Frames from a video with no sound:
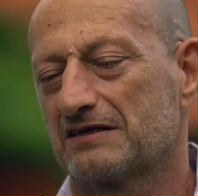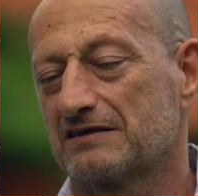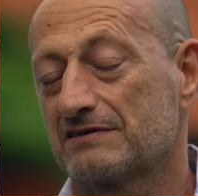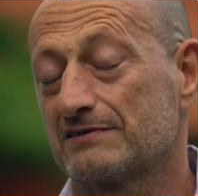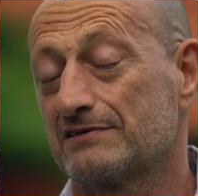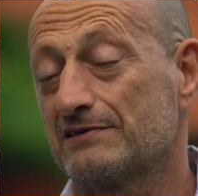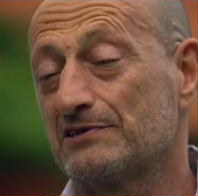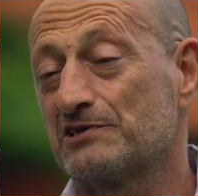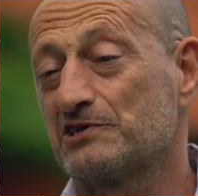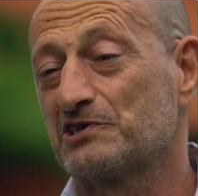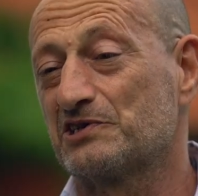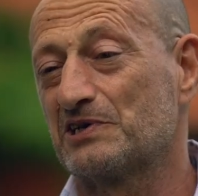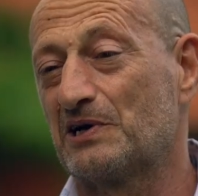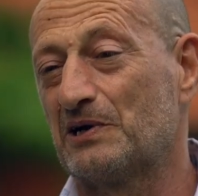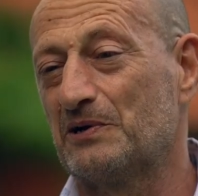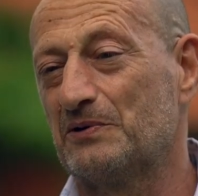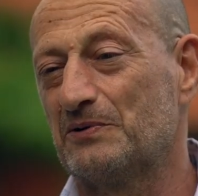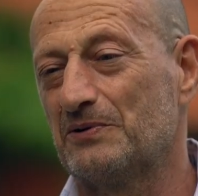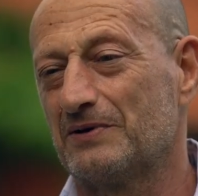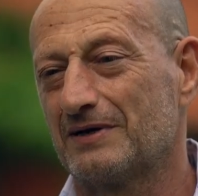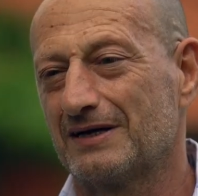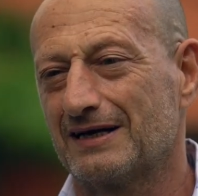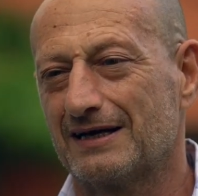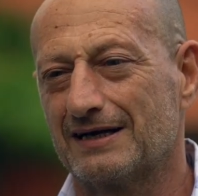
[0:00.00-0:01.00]
to
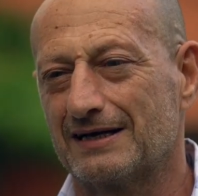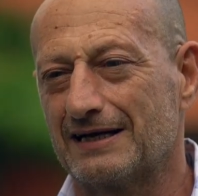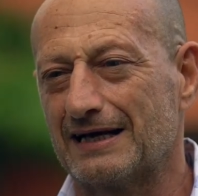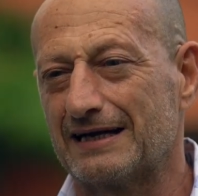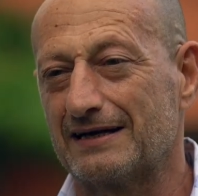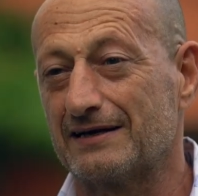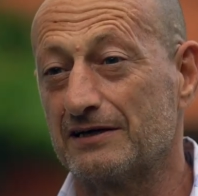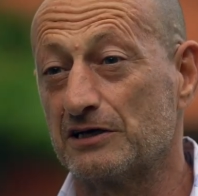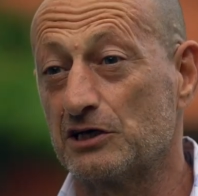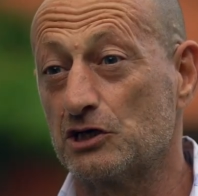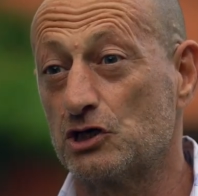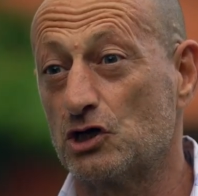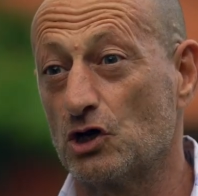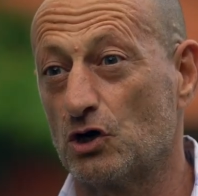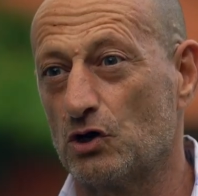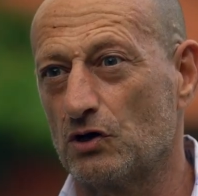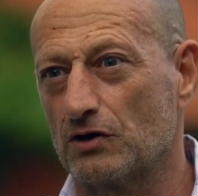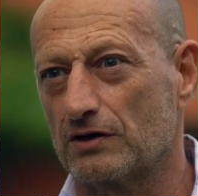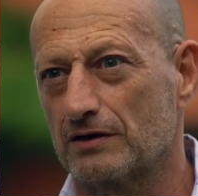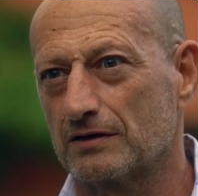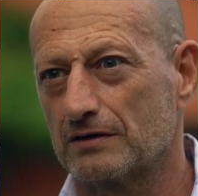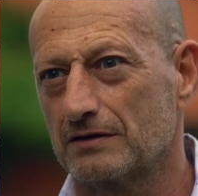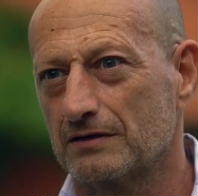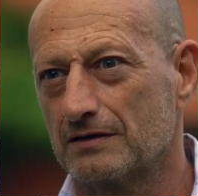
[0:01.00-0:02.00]
show that a
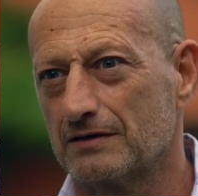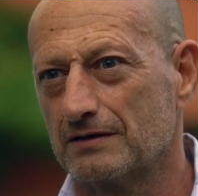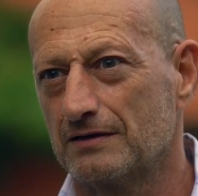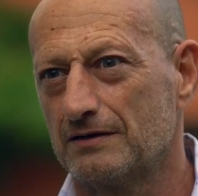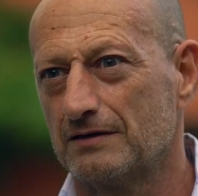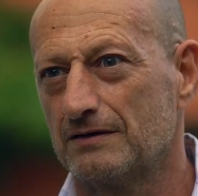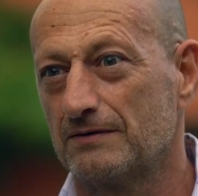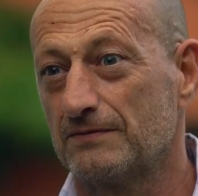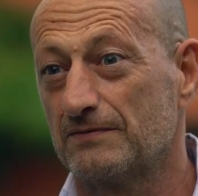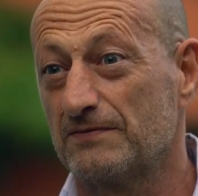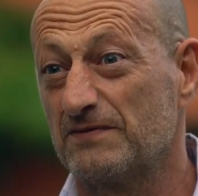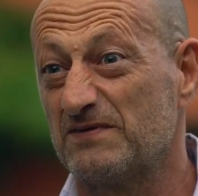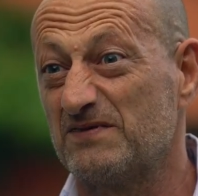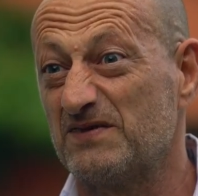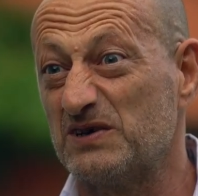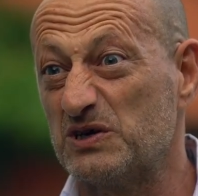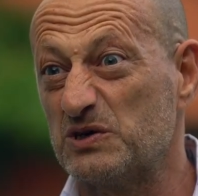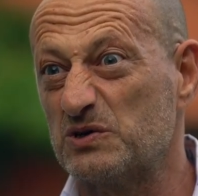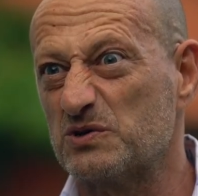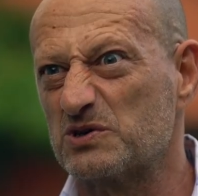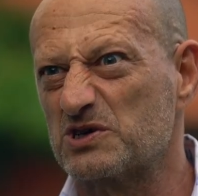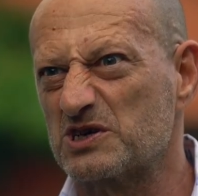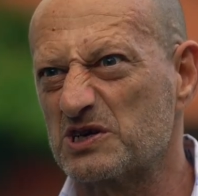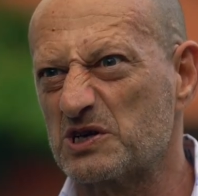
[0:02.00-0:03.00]
god
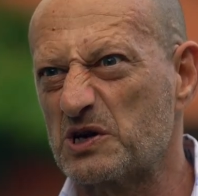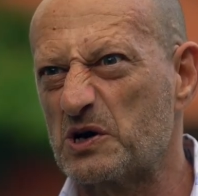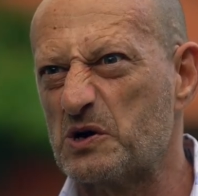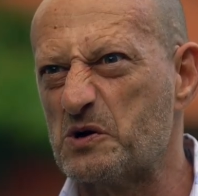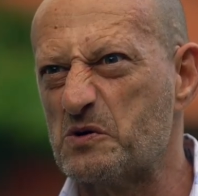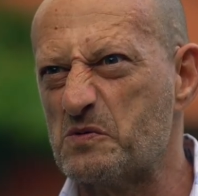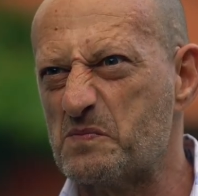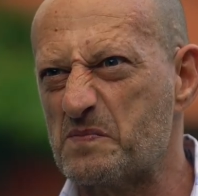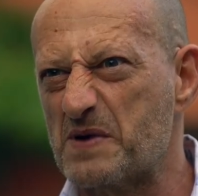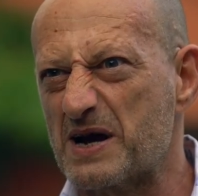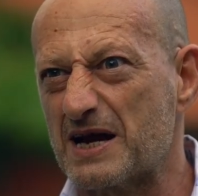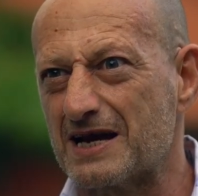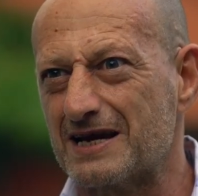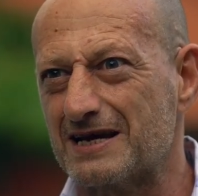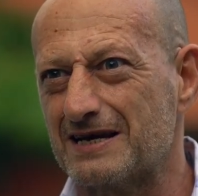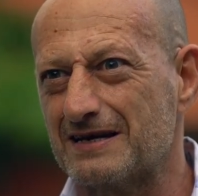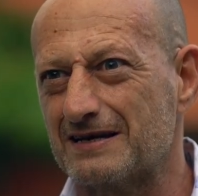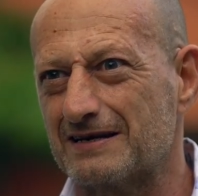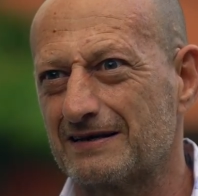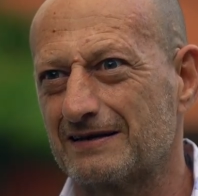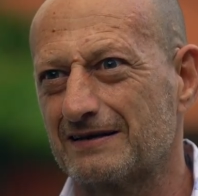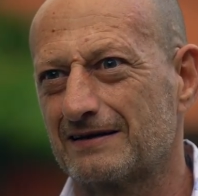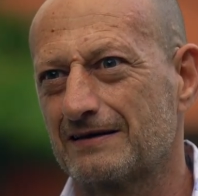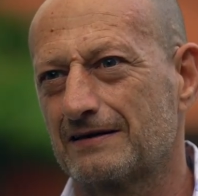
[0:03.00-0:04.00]
feels no
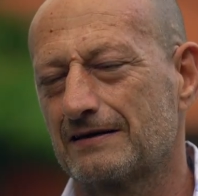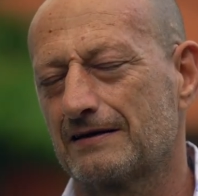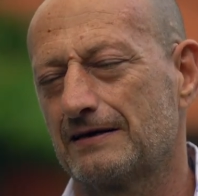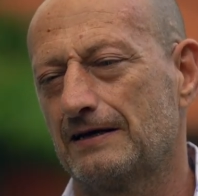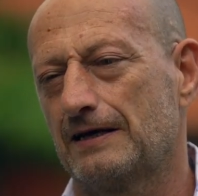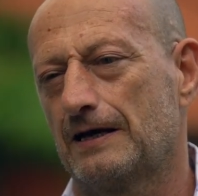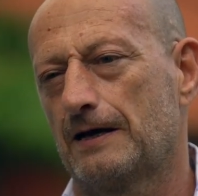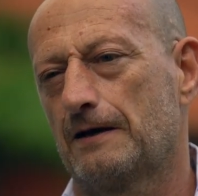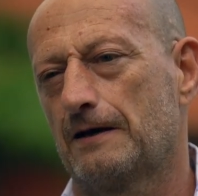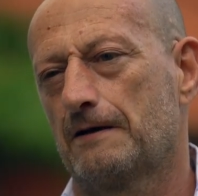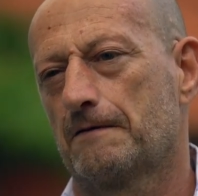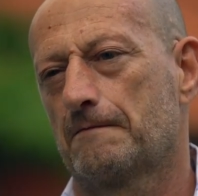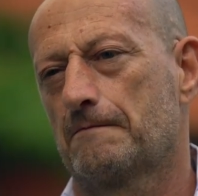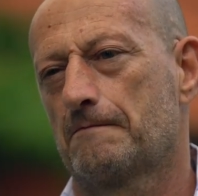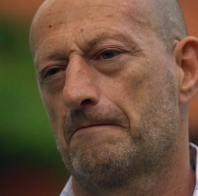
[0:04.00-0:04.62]
pain. Yeah.